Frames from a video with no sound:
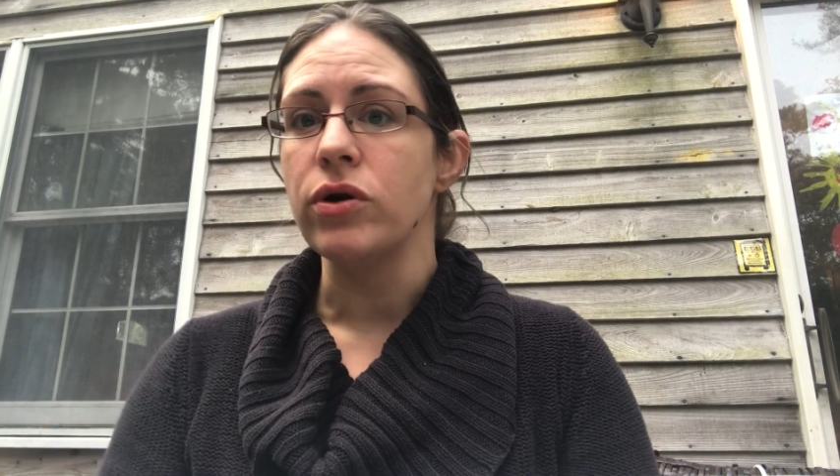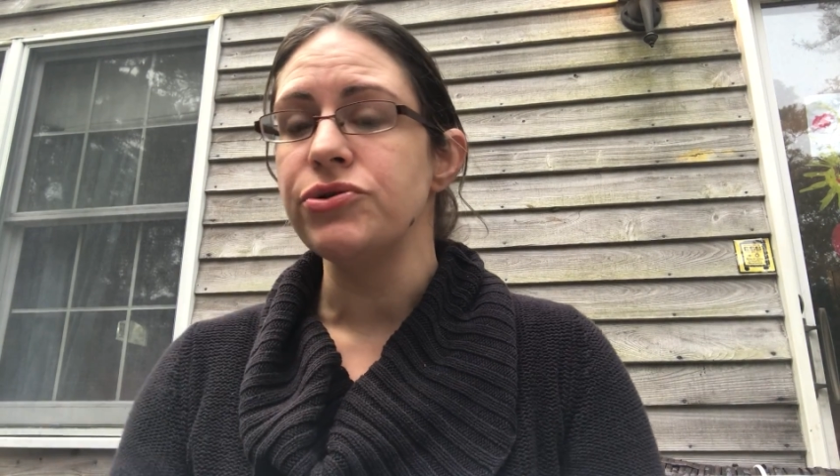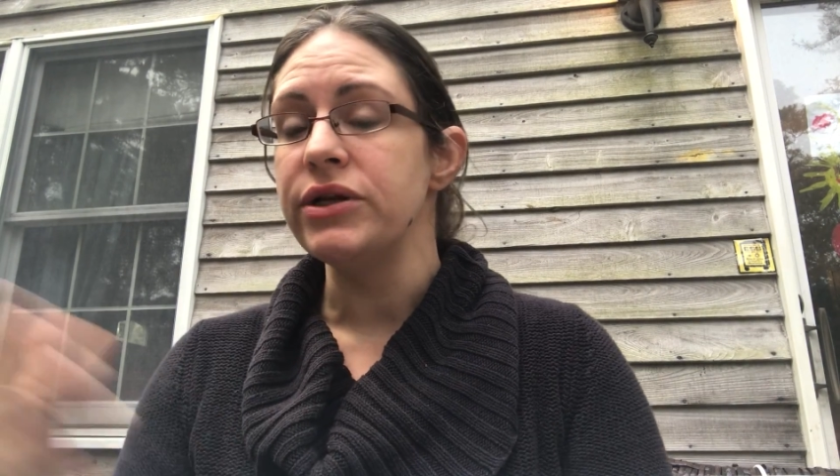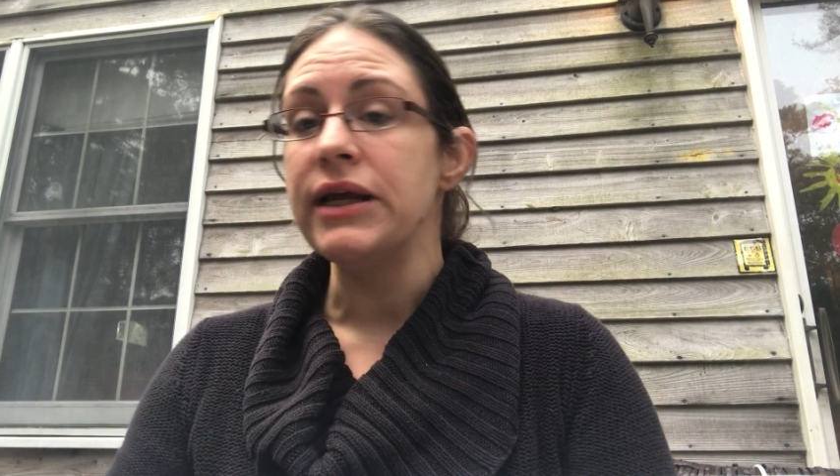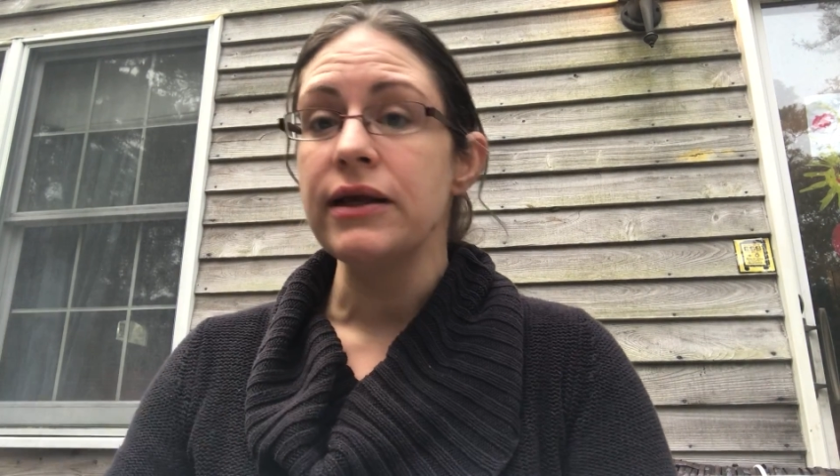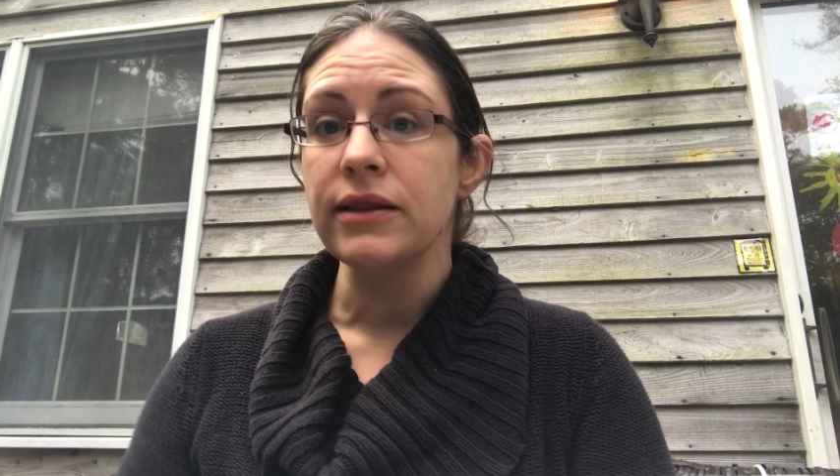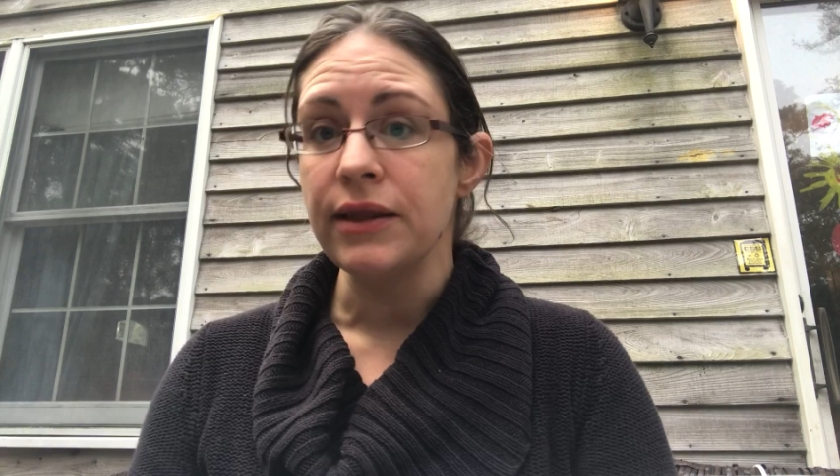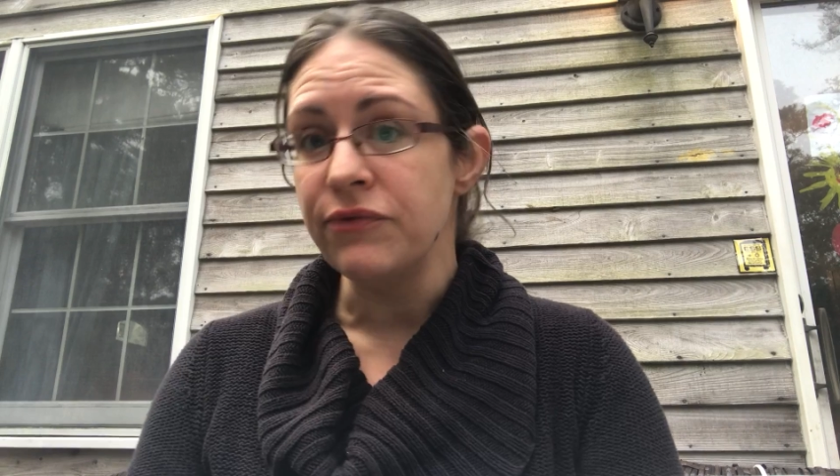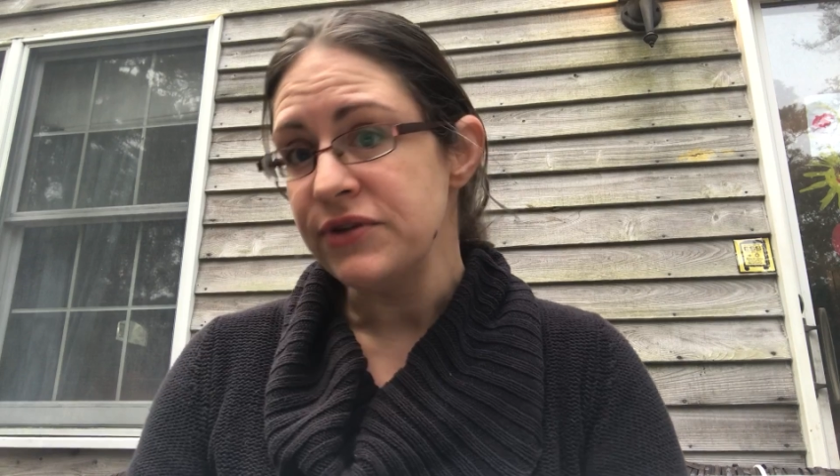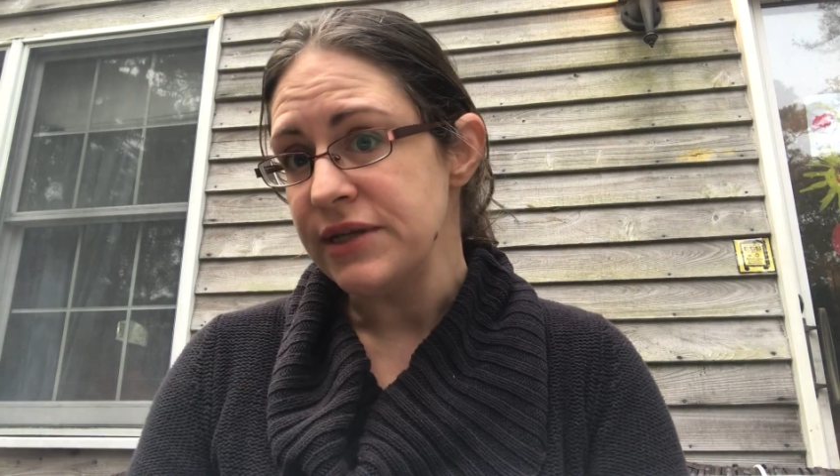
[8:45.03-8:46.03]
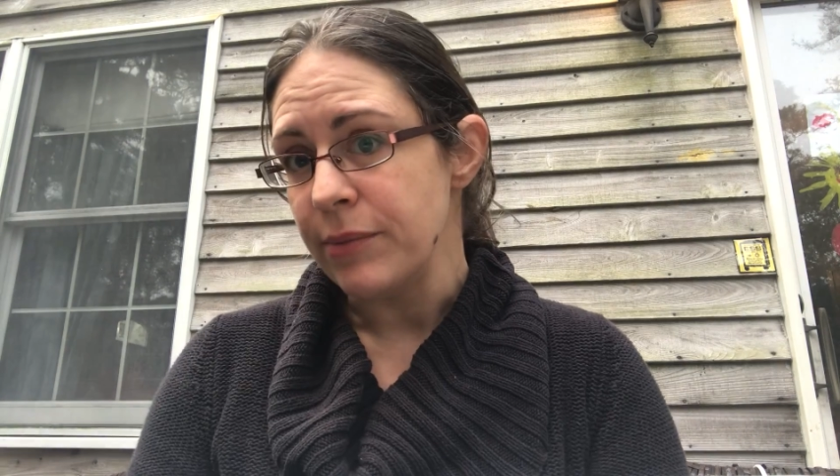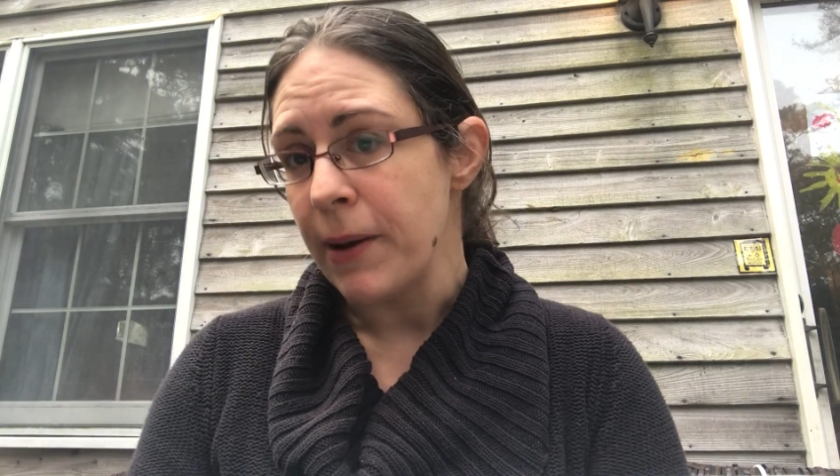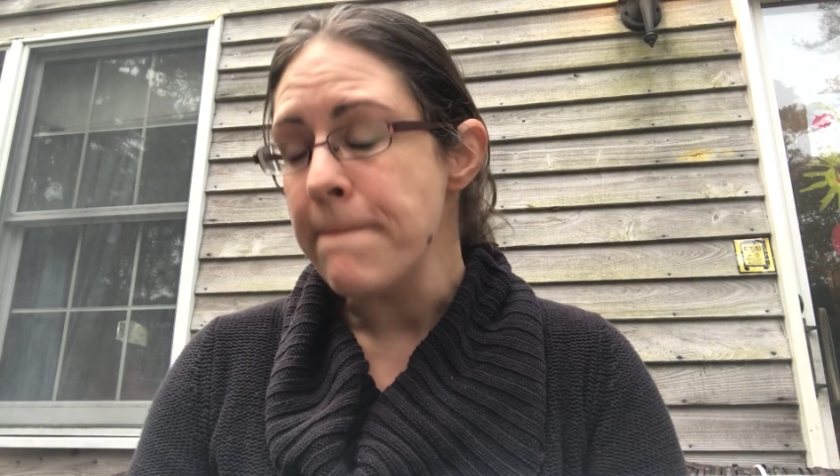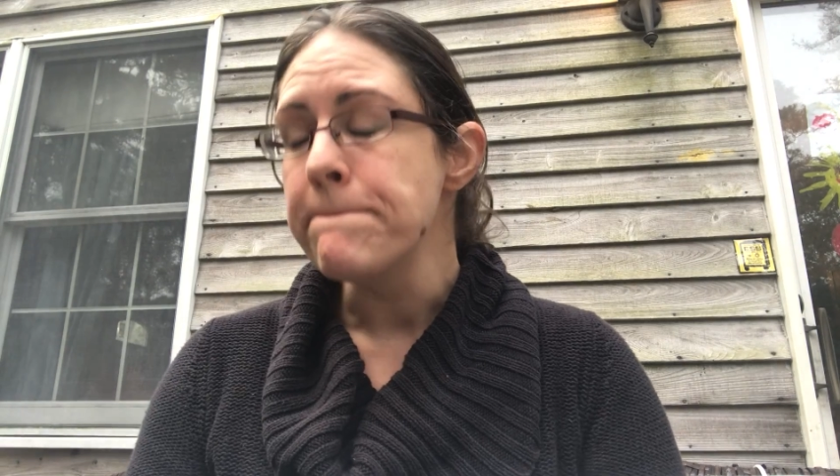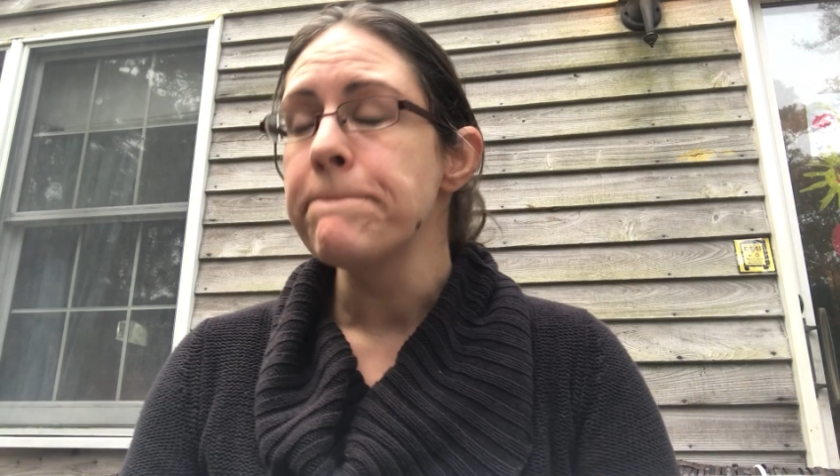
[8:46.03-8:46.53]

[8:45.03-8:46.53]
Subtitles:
treating lymphedema